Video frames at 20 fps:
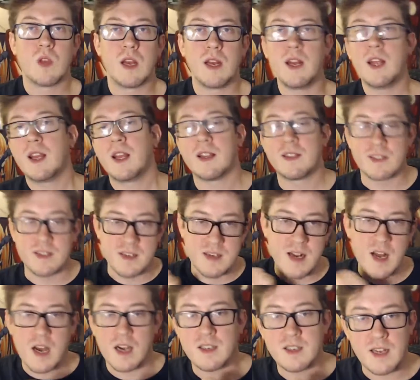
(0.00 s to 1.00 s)
And he gets
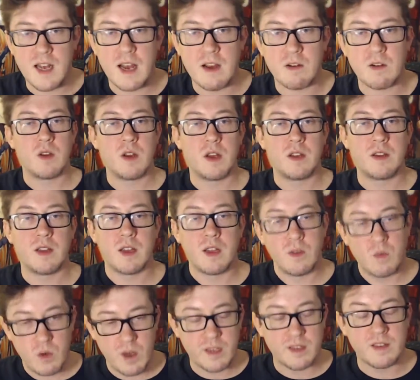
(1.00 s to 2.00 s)
knocked out, and then he
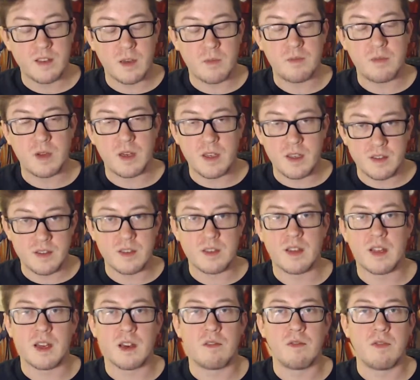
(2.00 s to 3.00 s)
wakes up and he's in
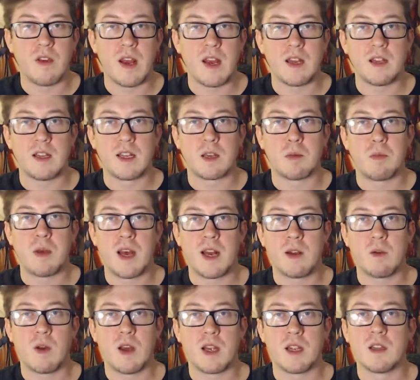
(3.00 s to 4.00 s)
like a van, like a paddy
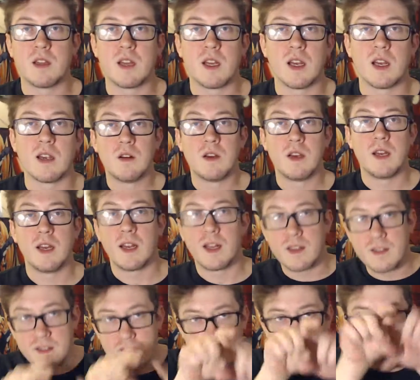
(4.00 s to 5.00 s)
wagon thing. And he can
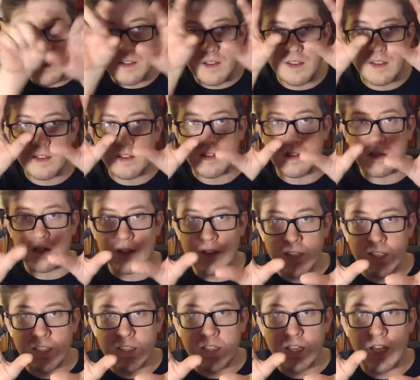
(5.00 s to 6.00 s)
see out this little
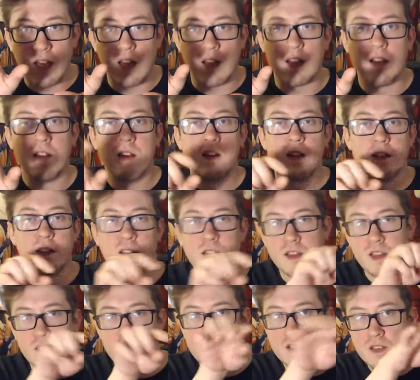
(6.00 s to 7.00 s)
slit thing that
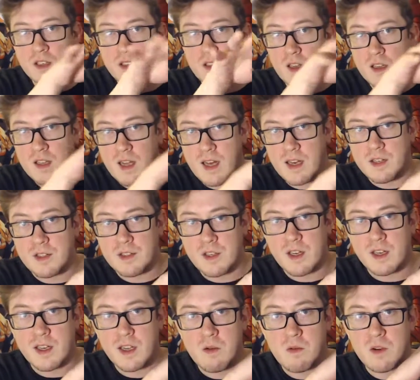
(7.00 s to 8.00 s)
there's still a lot of
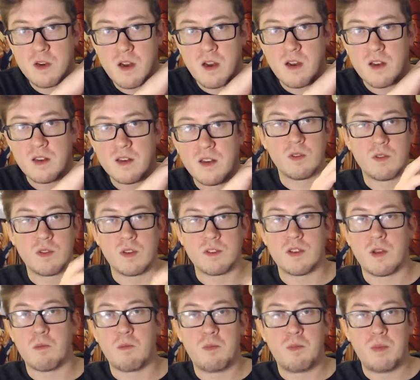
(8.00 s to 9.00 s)
shit going on. There's
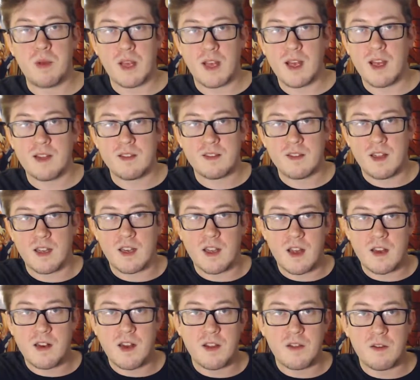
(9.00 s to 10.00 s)
a big ass, like,
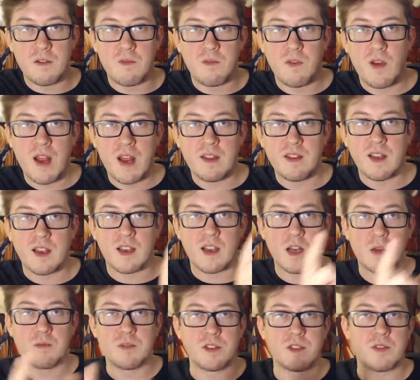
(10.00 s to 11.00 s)
another van that
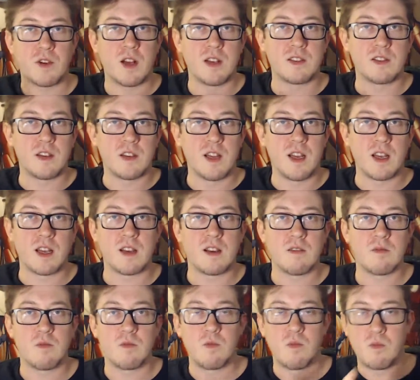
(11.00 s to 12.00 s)
comes and tries to like
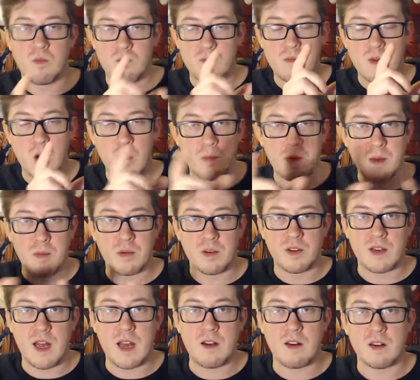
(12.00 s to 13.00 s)
mow people
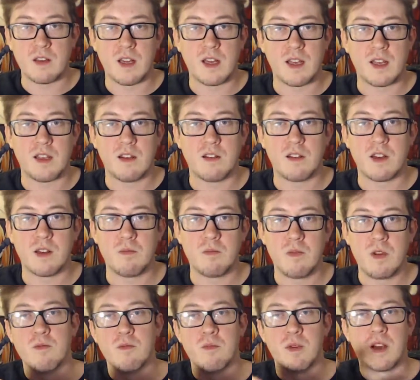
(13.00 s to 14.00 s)
down and like kill them.
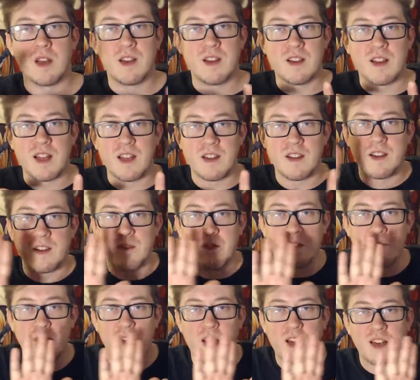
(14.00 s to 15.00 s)
But then the
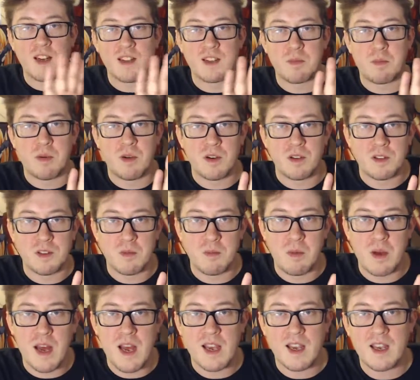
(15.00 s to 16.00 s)
van gets pushed
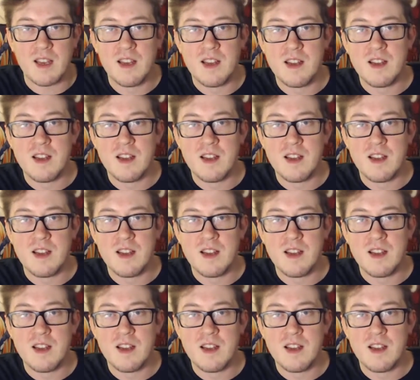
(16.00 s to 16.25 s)
back.